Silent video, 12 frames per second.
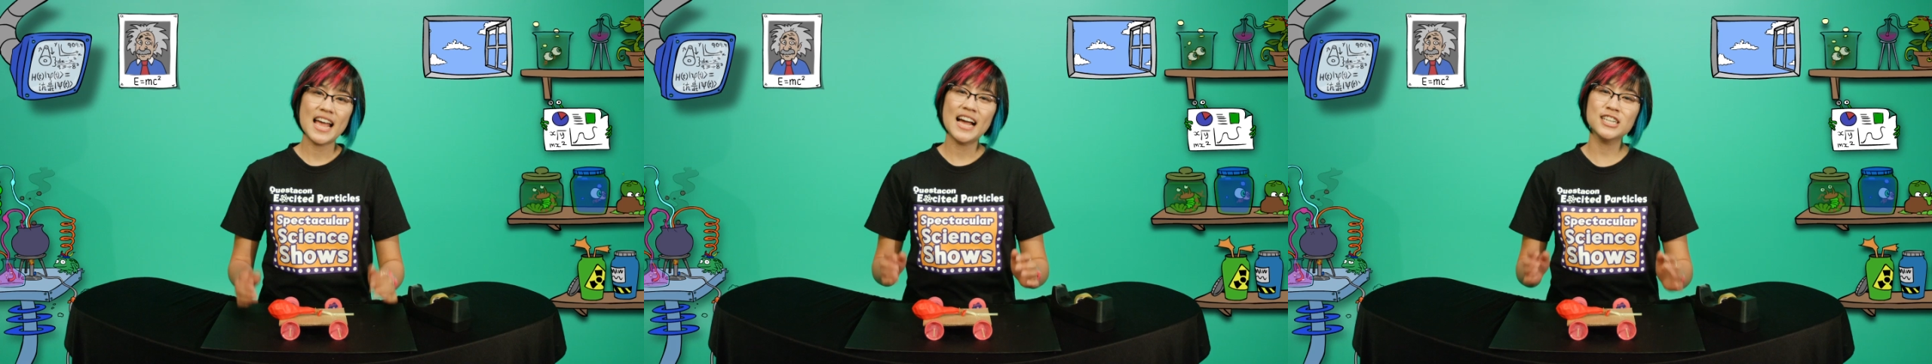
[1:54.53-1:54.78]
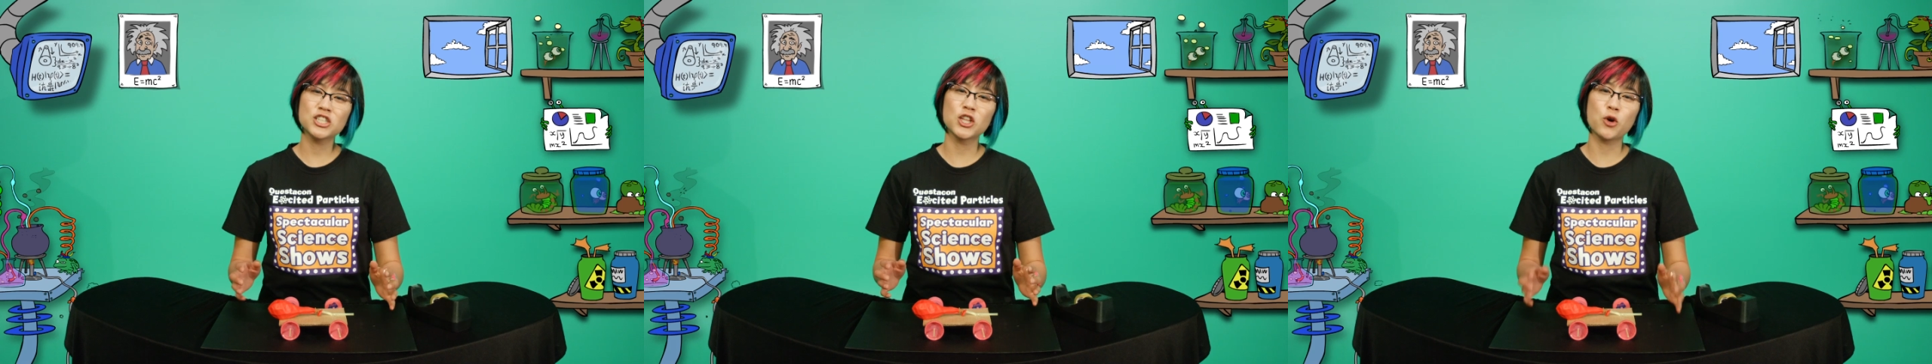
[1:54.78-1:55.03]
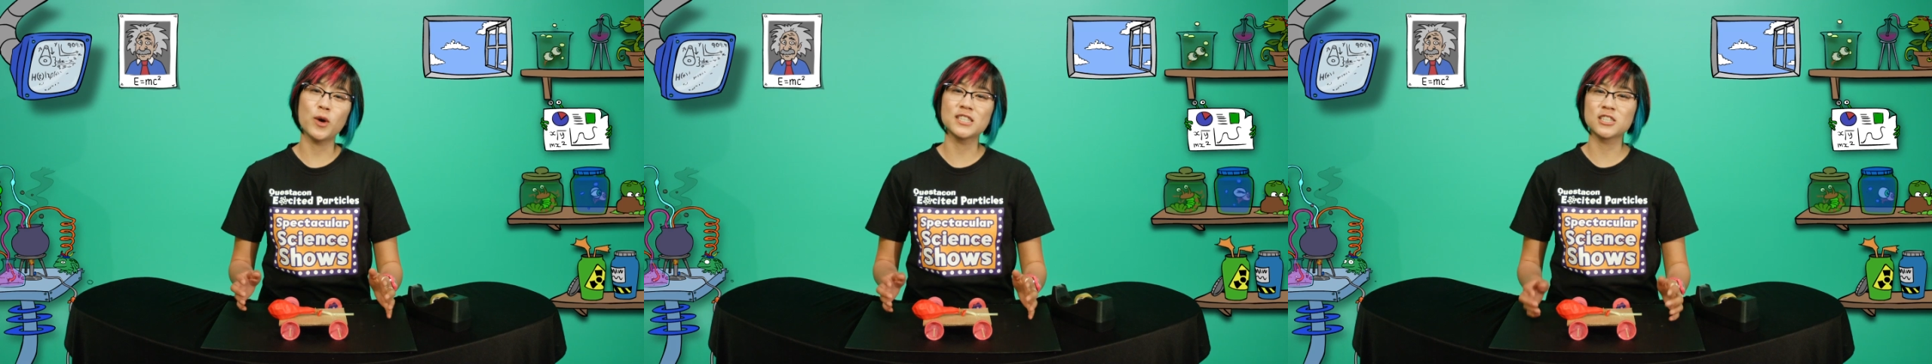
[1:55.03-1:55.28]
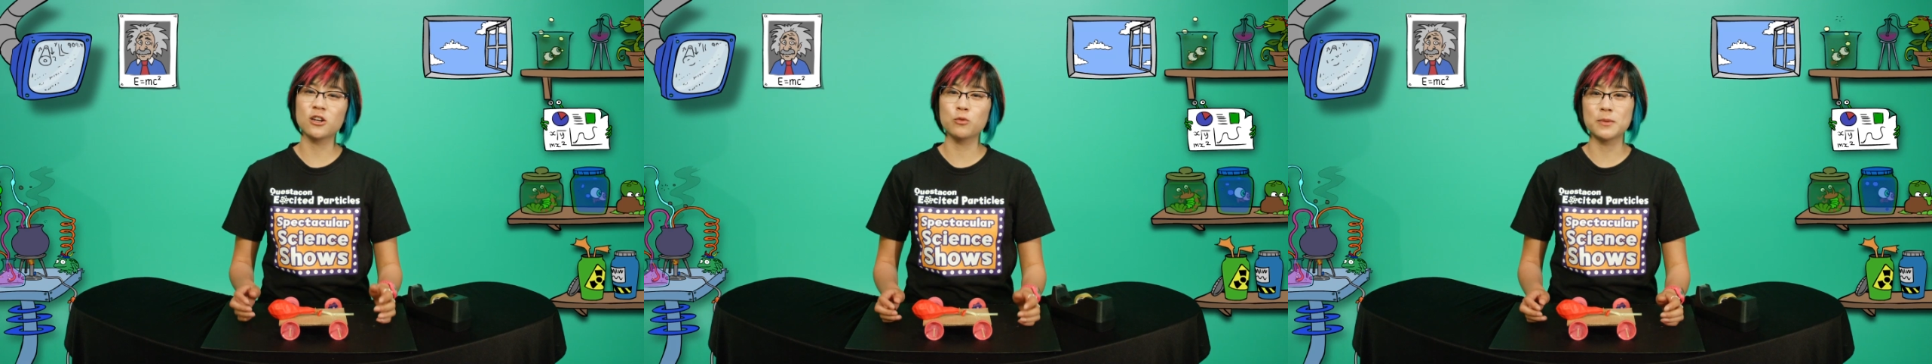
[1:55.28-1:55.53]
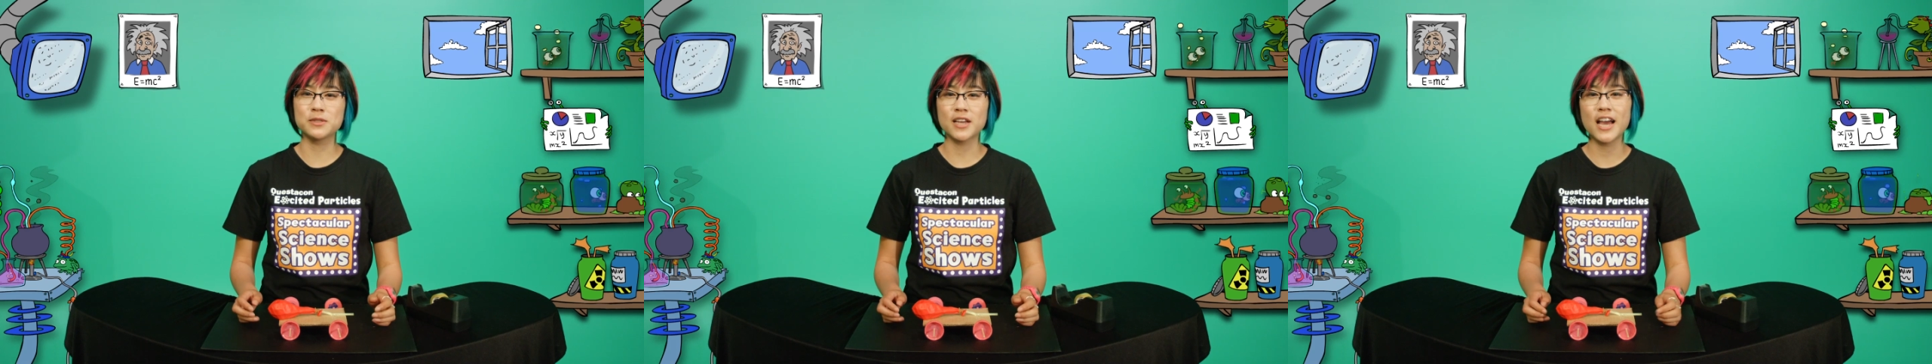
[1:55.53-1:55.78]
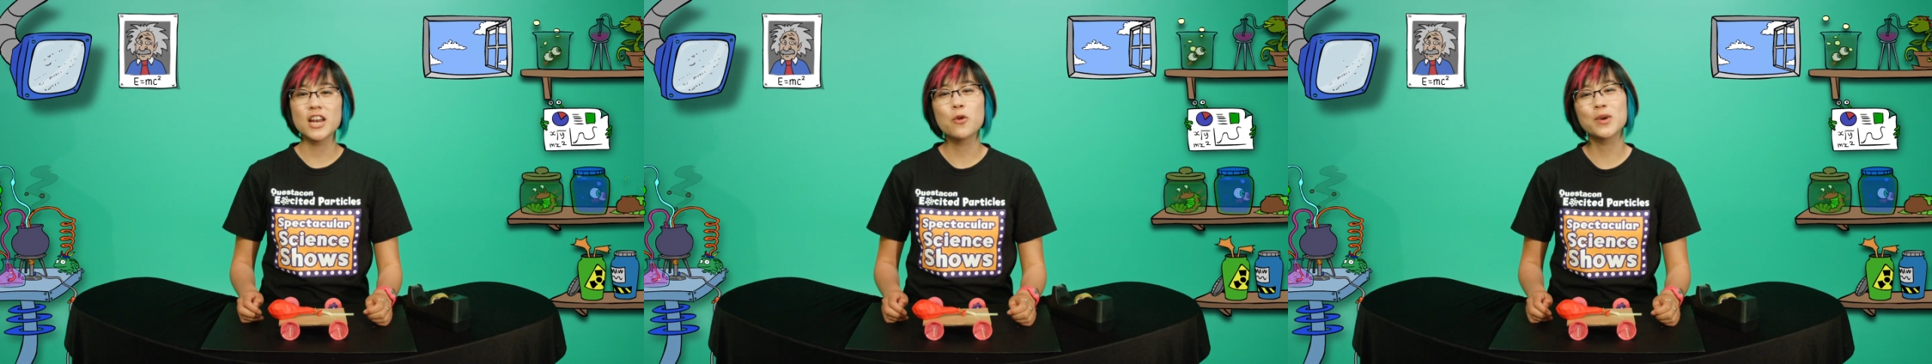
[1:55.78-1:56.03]
head to the Questacon
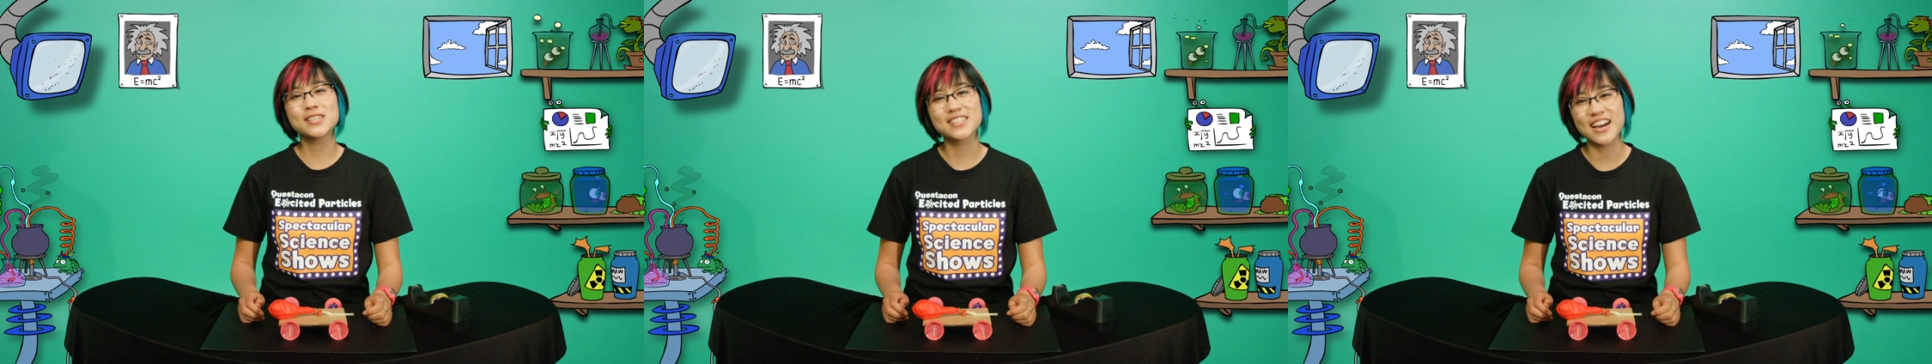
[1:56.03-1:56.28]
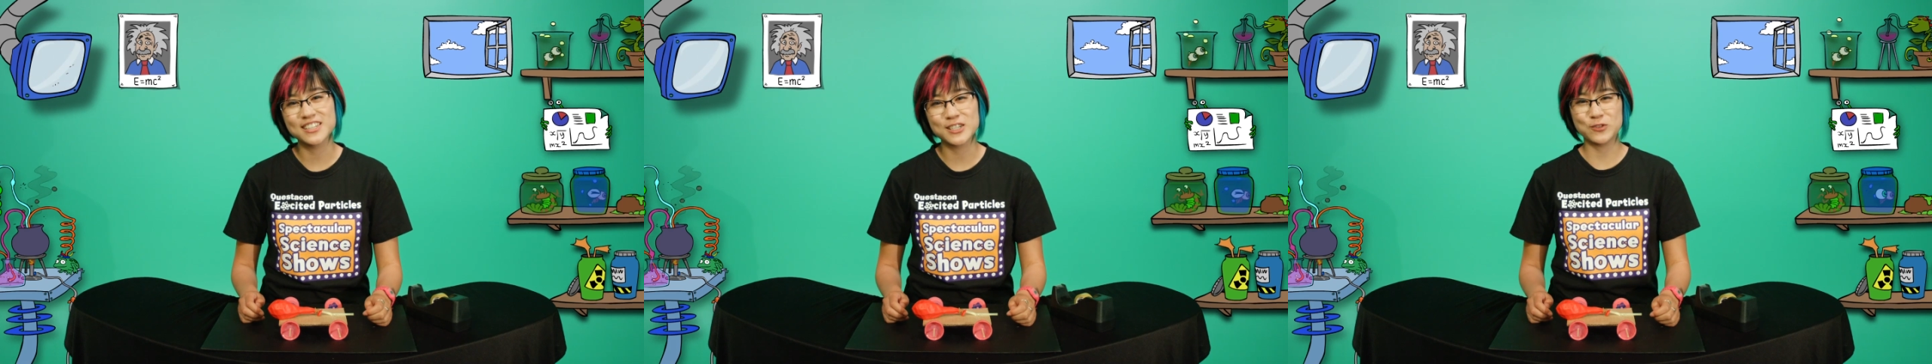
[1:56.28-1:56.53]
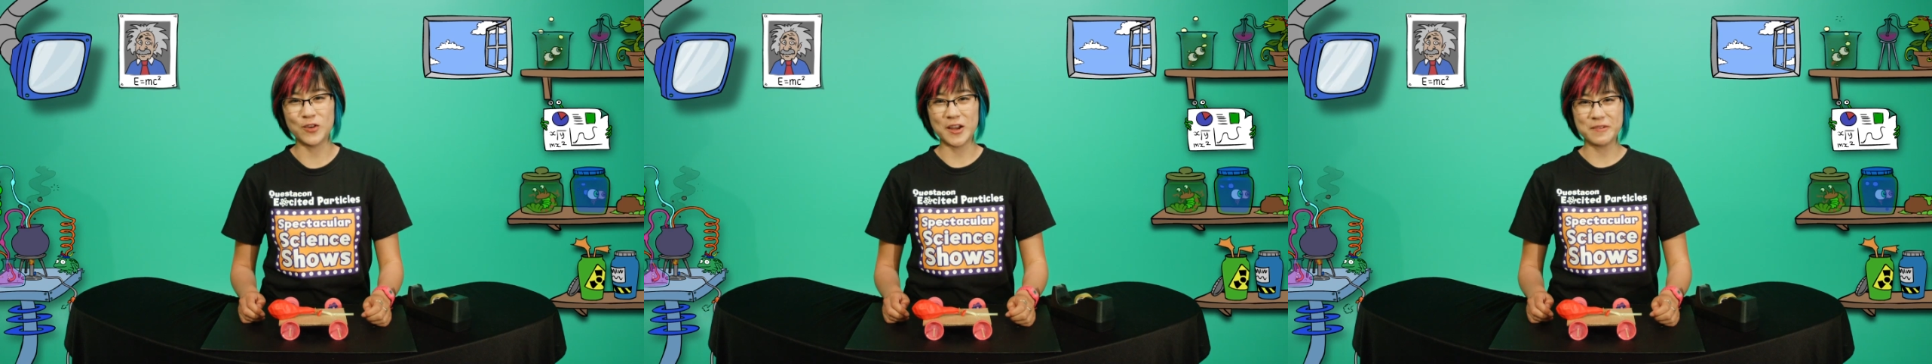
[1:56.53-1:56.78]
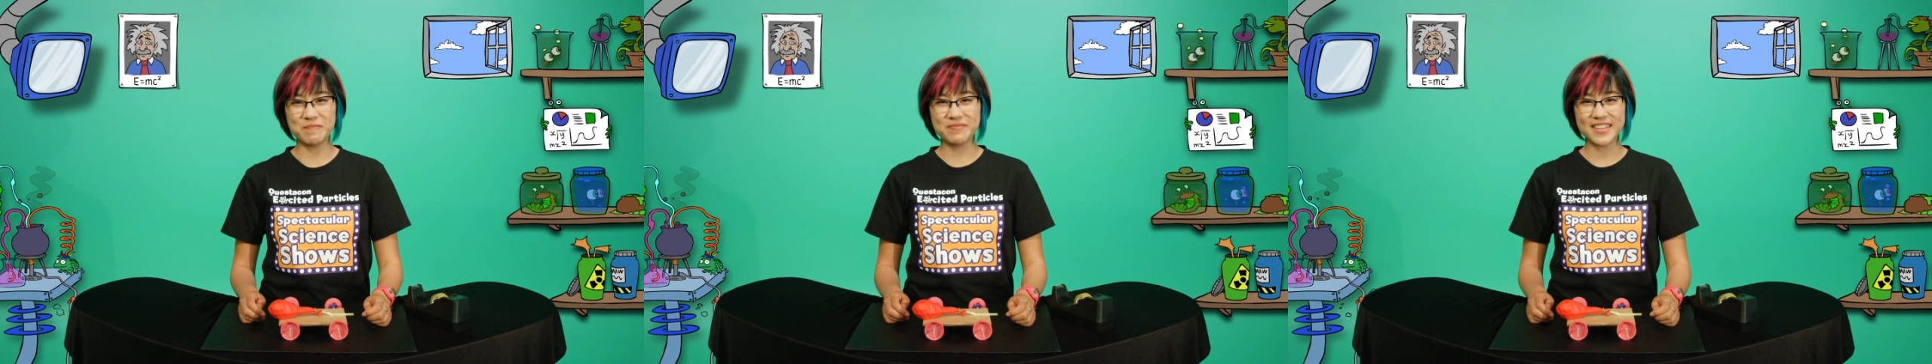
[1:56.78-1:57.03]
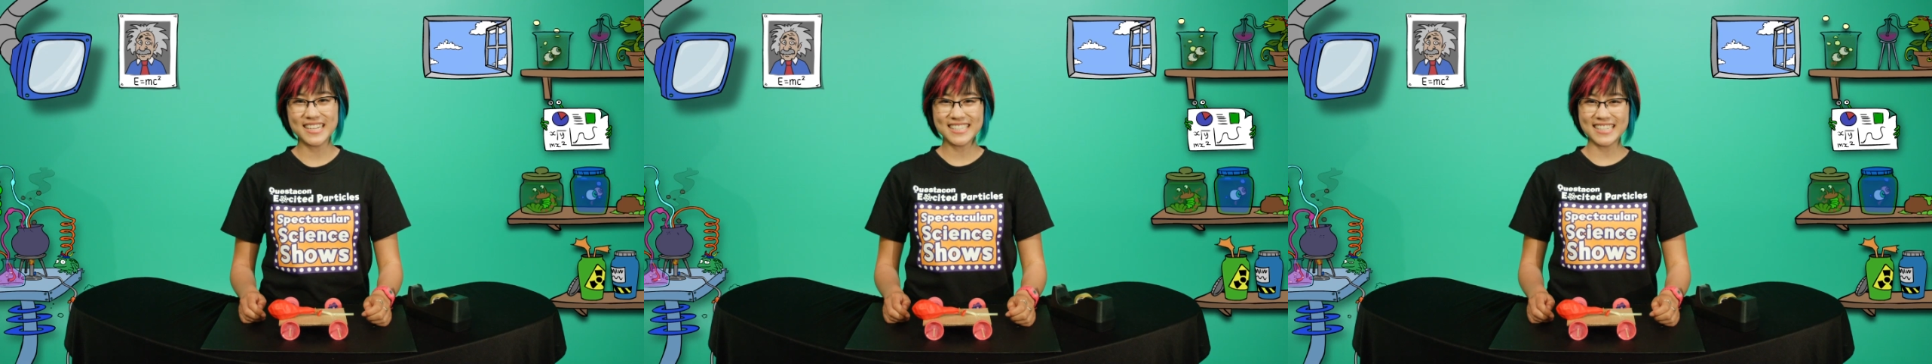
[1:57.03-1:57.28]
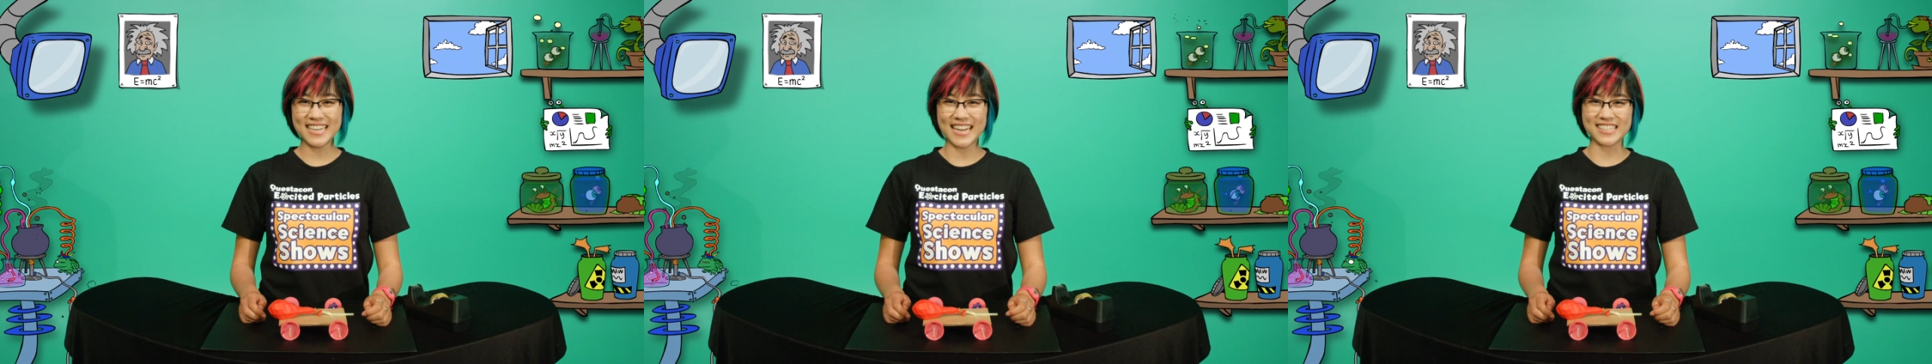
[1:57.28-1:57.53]
website where science is fun.
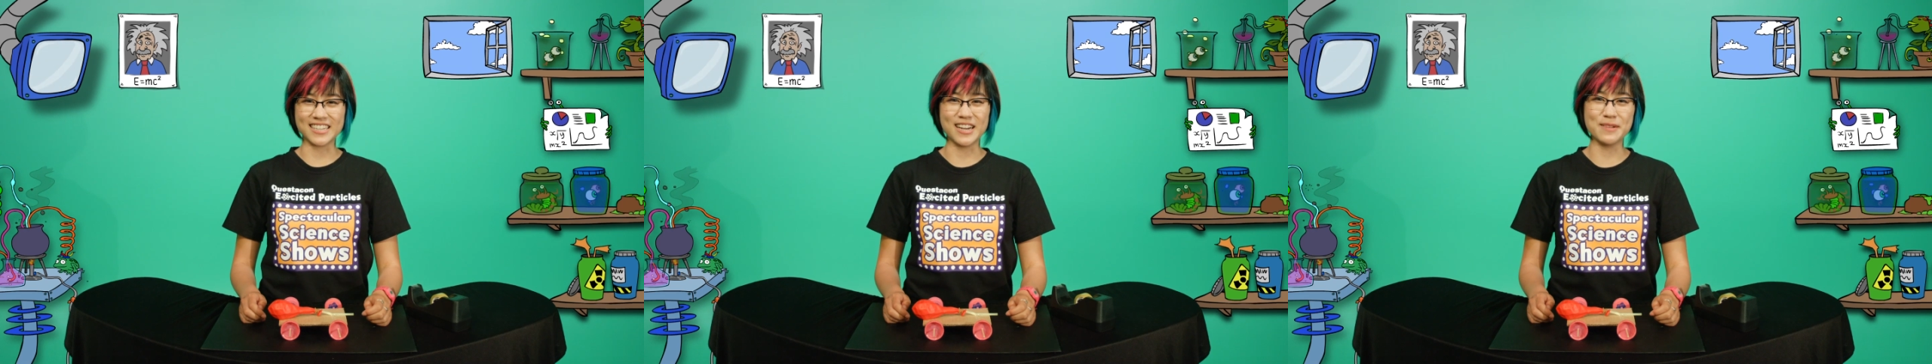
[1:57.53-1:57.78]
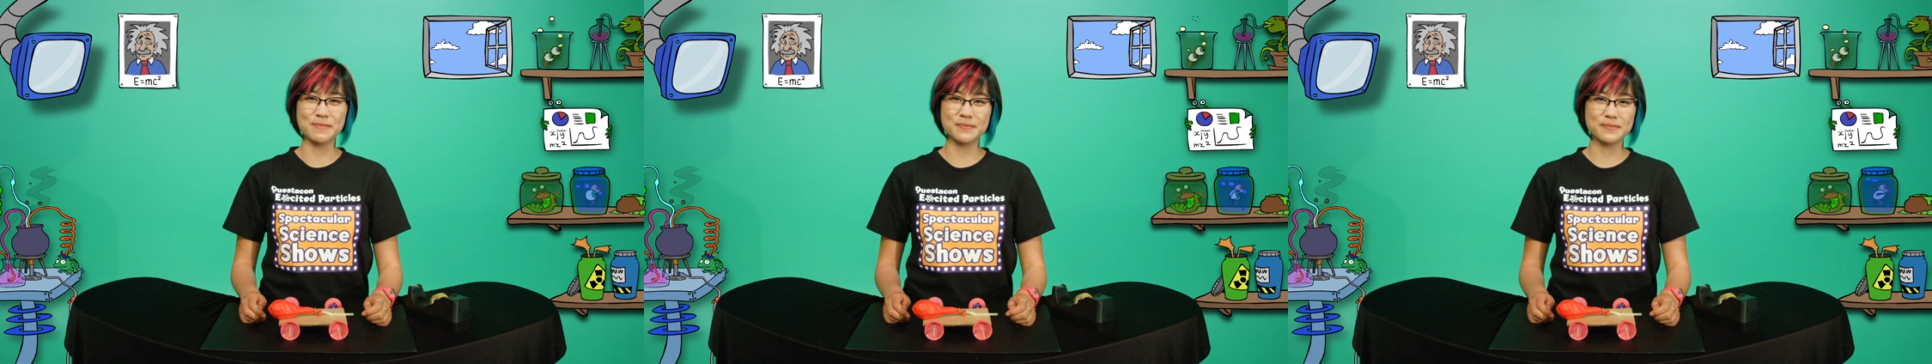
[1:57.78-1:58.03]
See you next time.